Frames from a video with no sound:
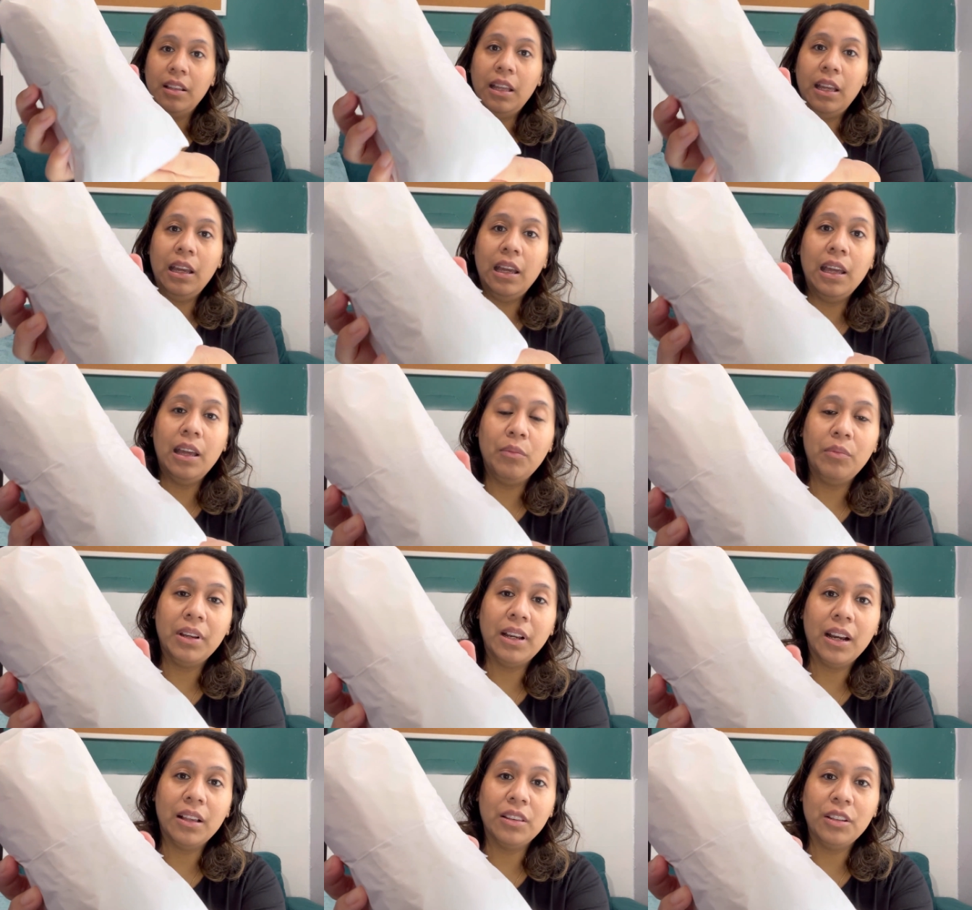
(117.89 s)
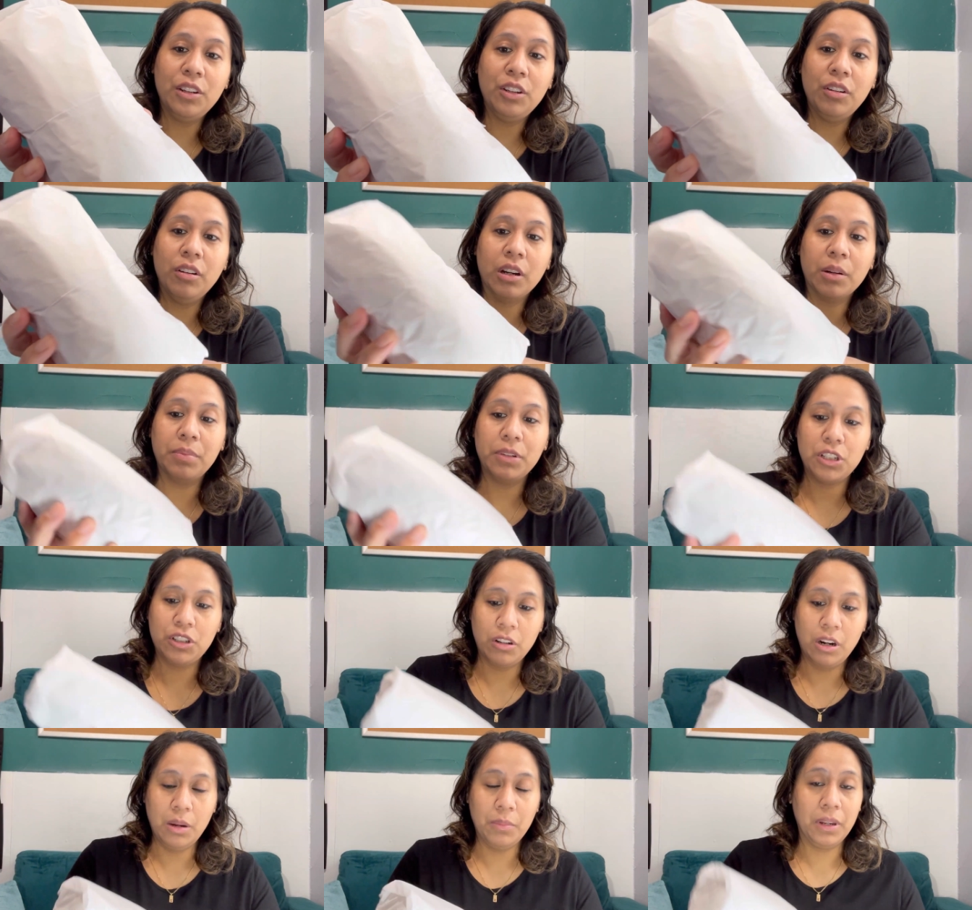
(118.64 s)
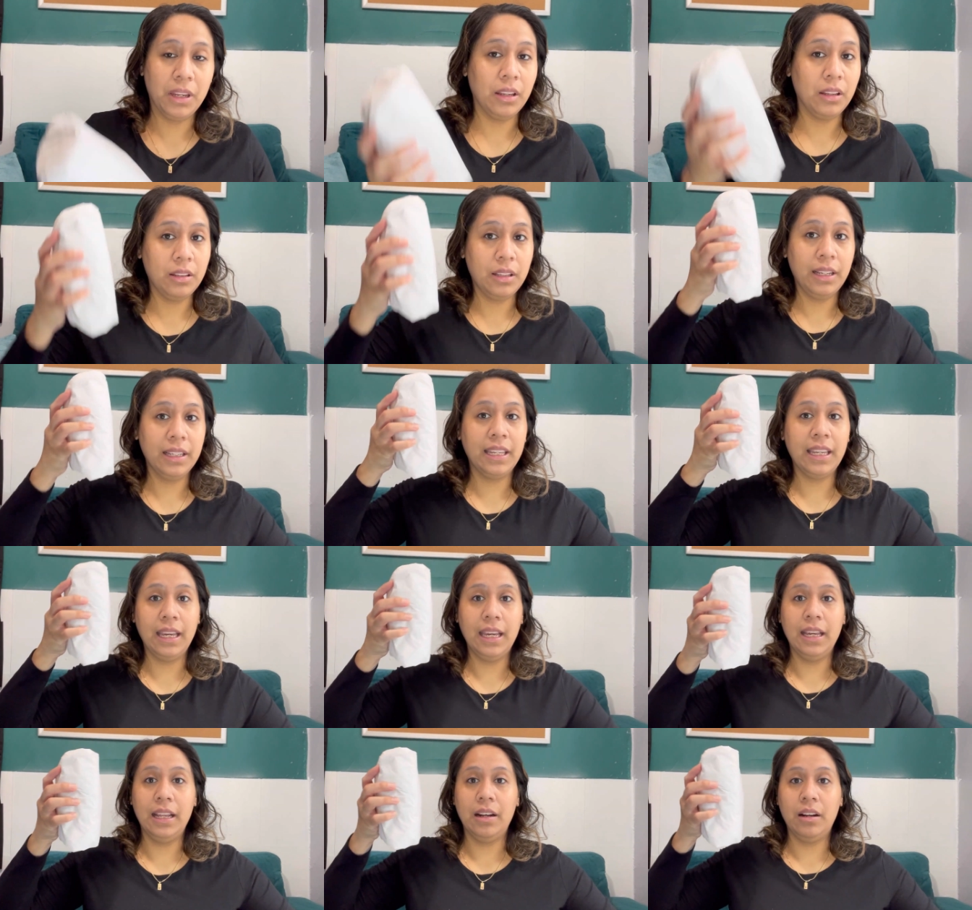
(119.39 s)
And we got the New York pastrami.
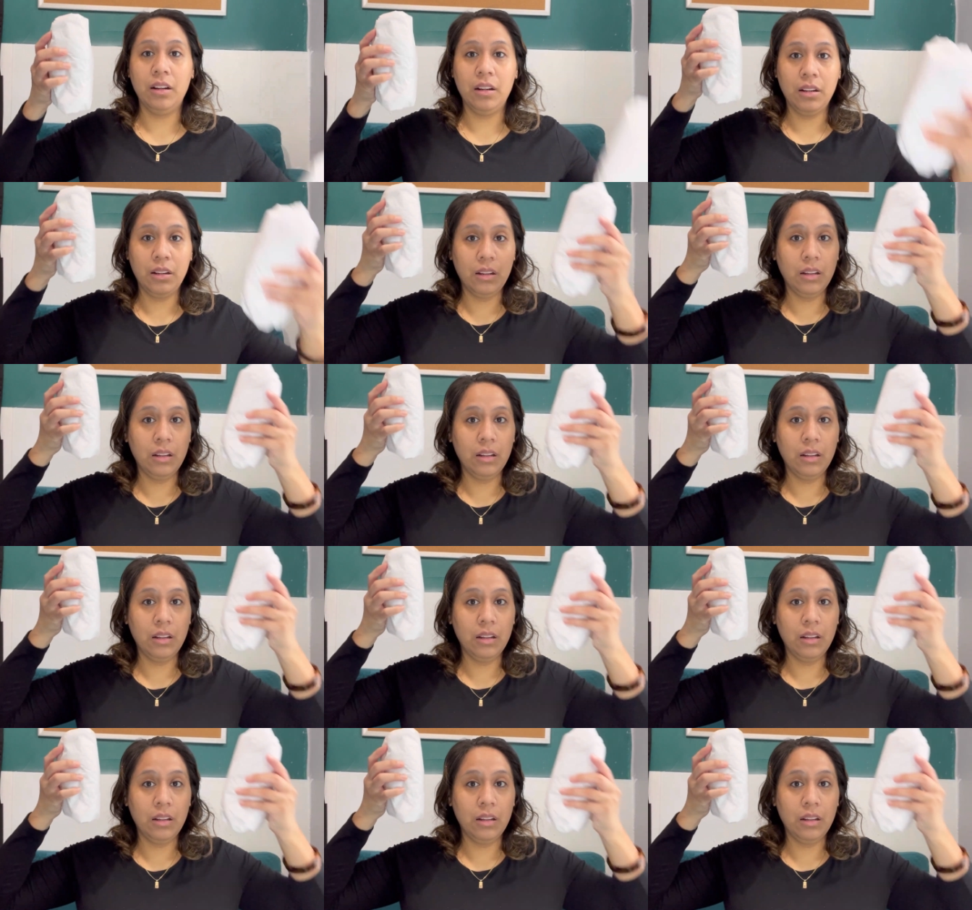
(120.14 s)
Again,